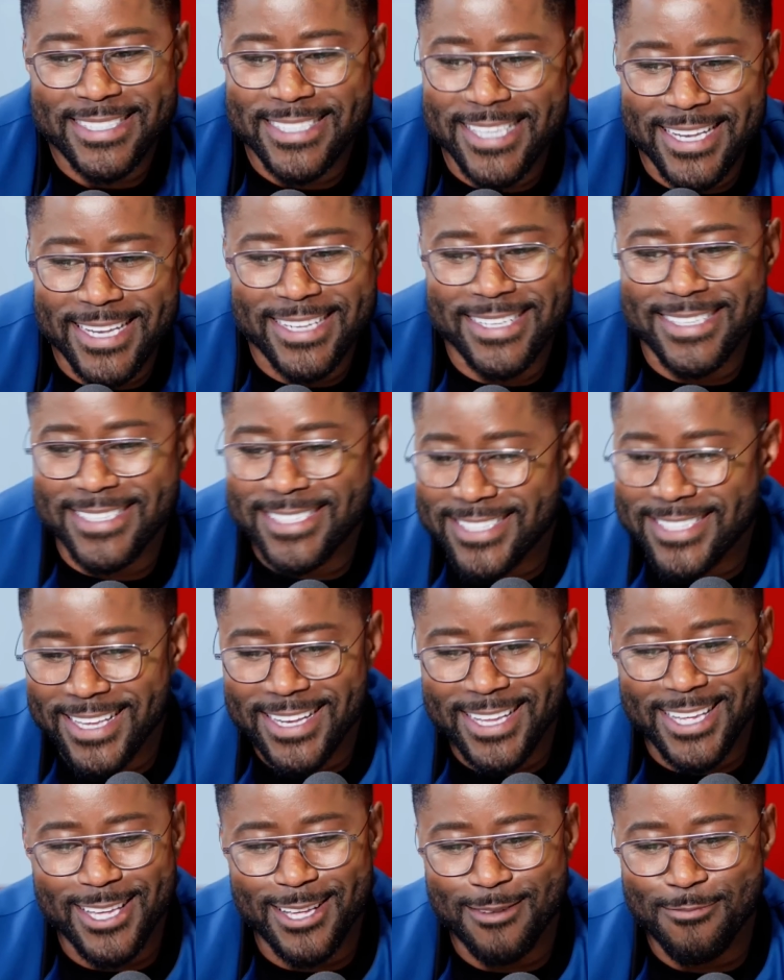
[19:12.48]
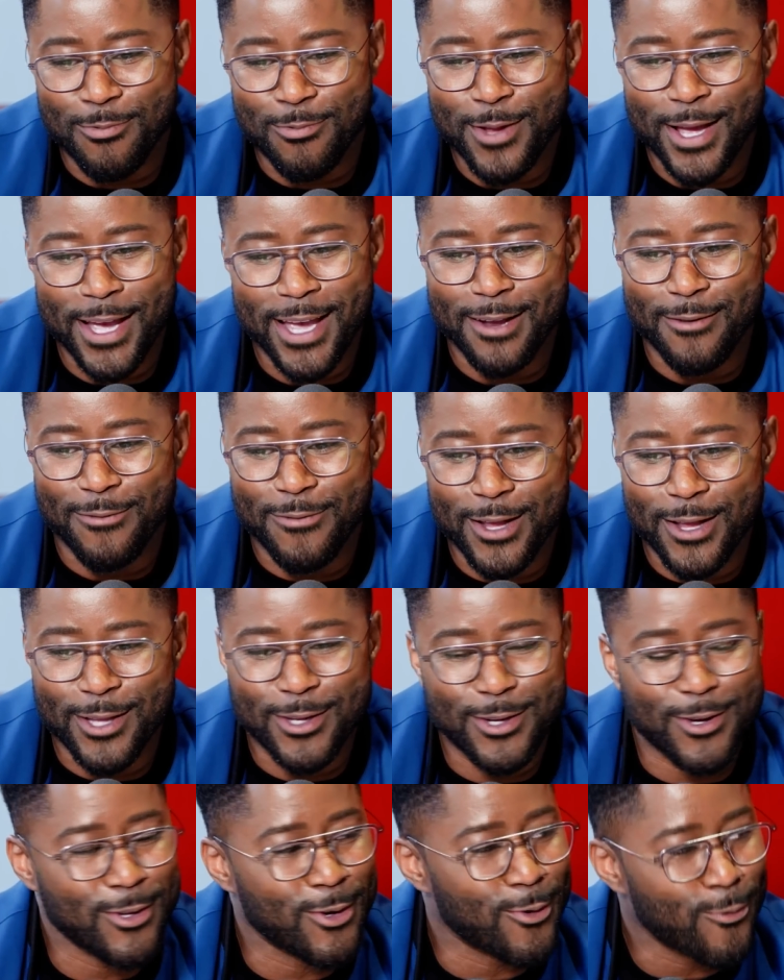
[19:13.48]
city to city and playing
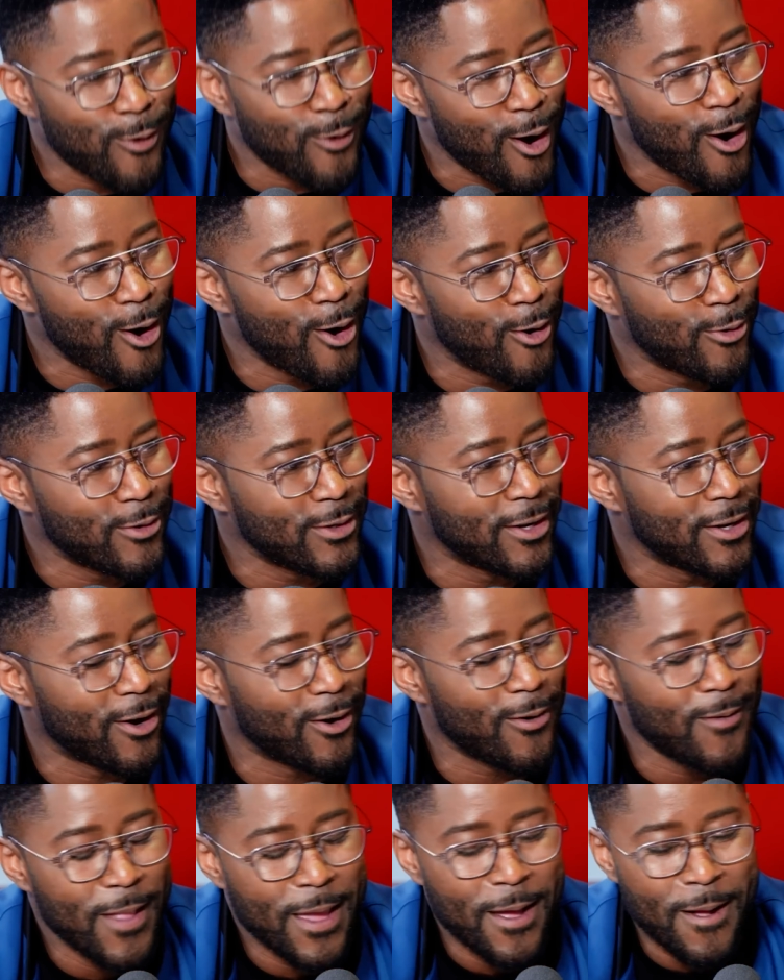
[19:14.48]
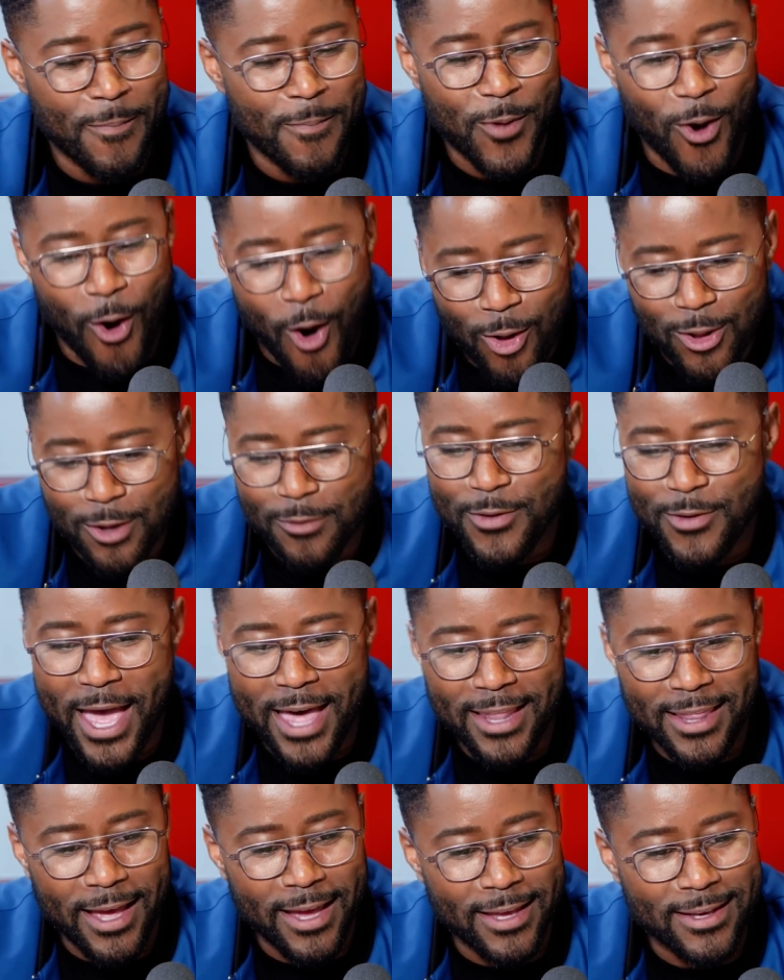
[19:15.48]
villain on the road, you know, all of
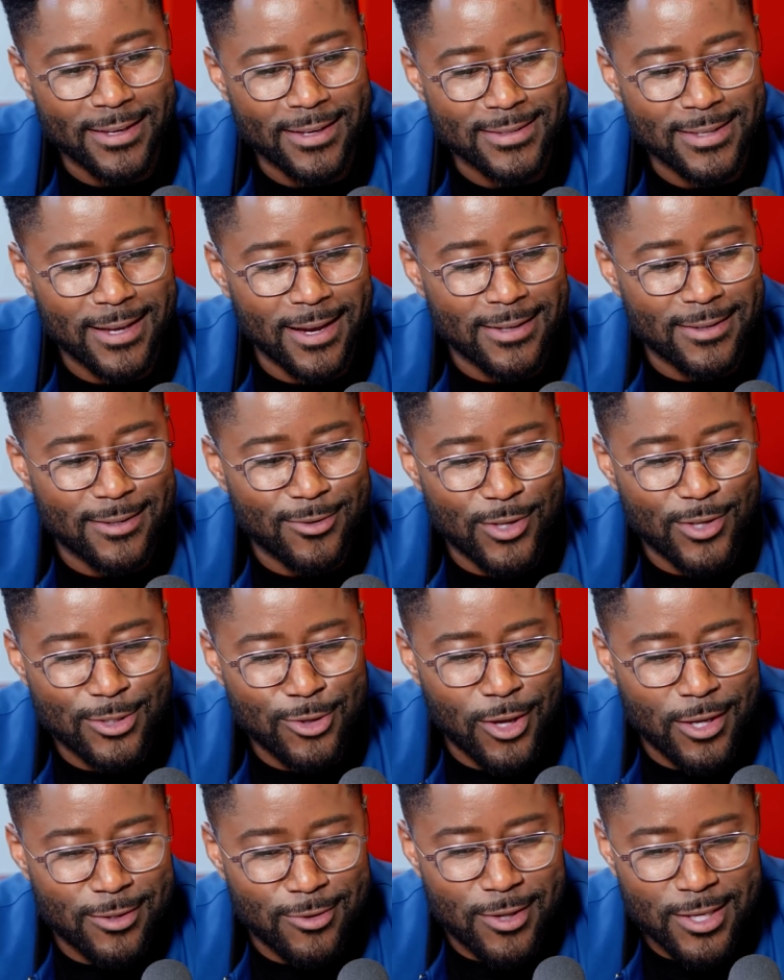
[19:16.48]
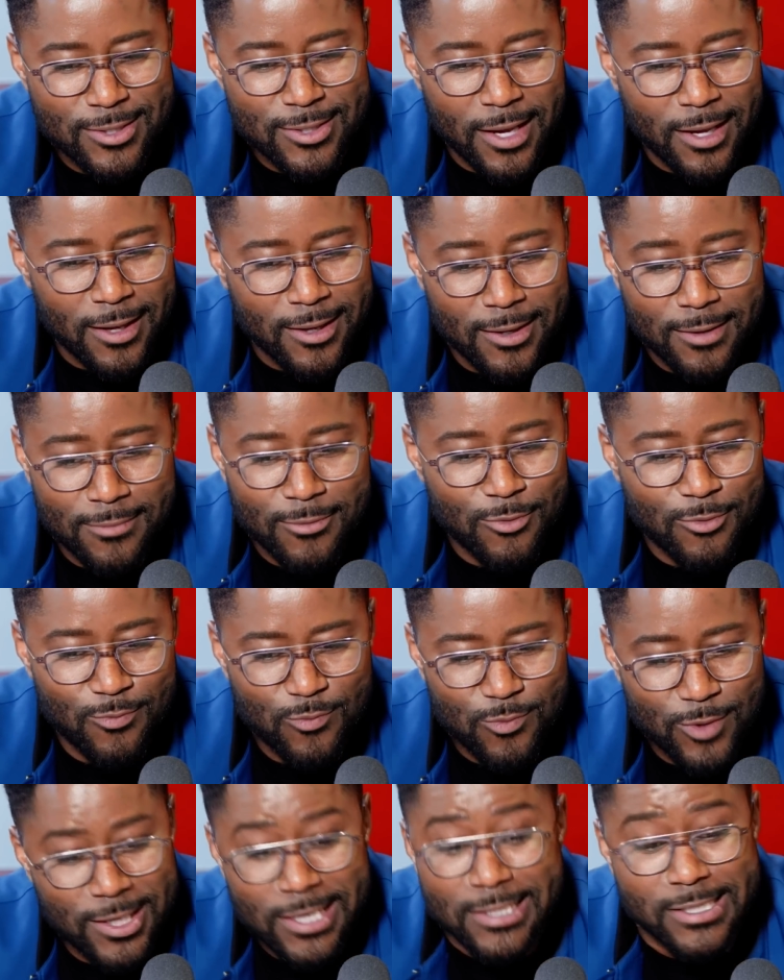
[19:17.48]
that, like it's like
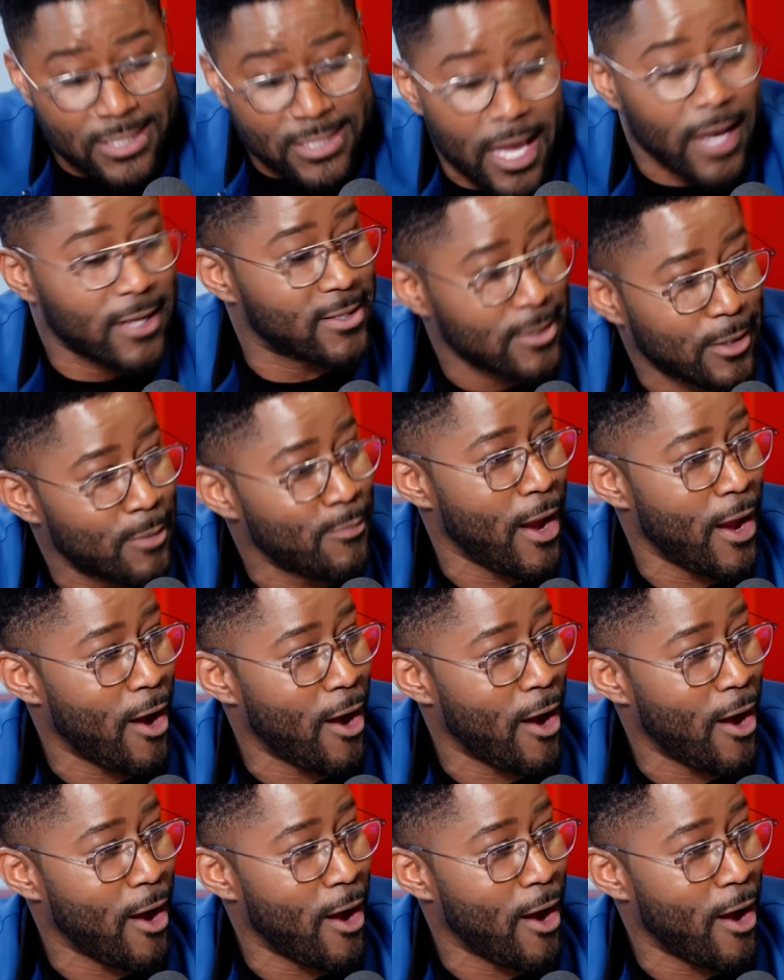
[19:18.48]
good sex in a